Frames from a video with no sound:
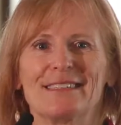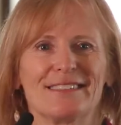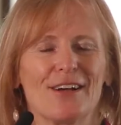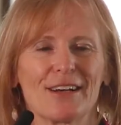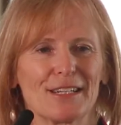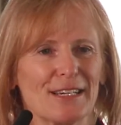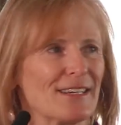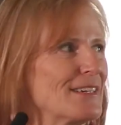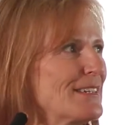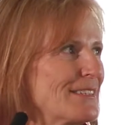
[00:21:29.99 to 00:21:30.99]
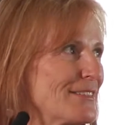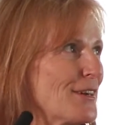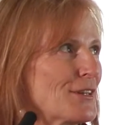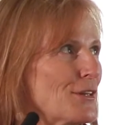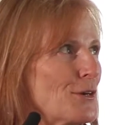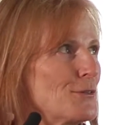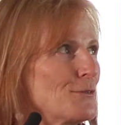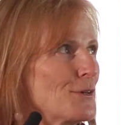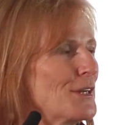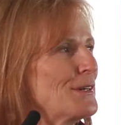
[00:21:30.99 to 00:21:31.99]
It's not going to go
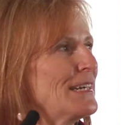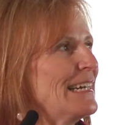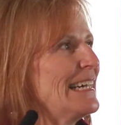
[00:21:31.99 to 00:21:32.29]
for you.